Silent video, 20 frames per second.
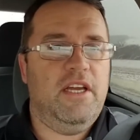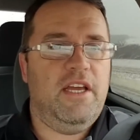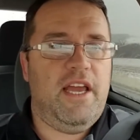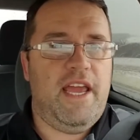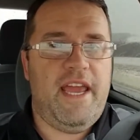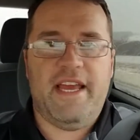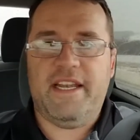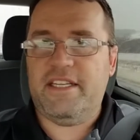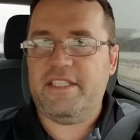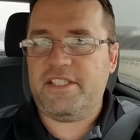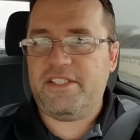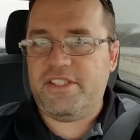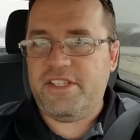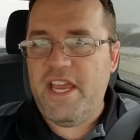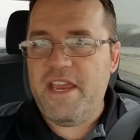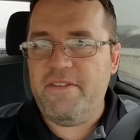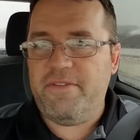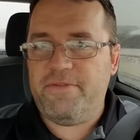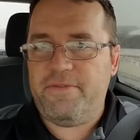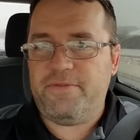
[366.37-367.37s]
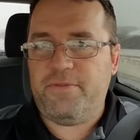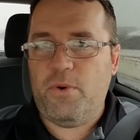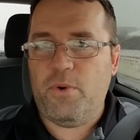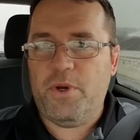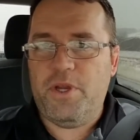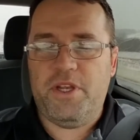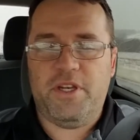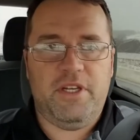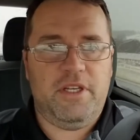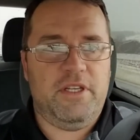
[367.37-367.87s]
and it's safe for
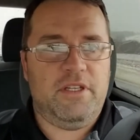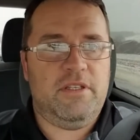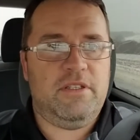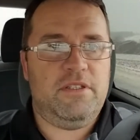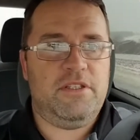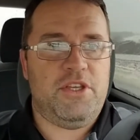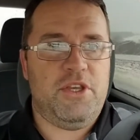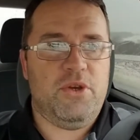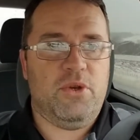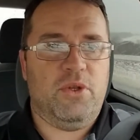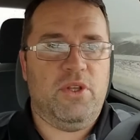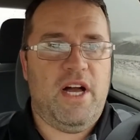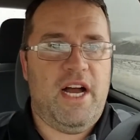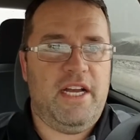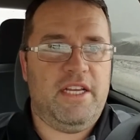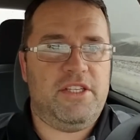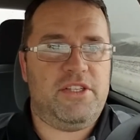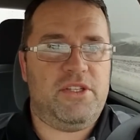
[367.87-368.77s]
you to utilize.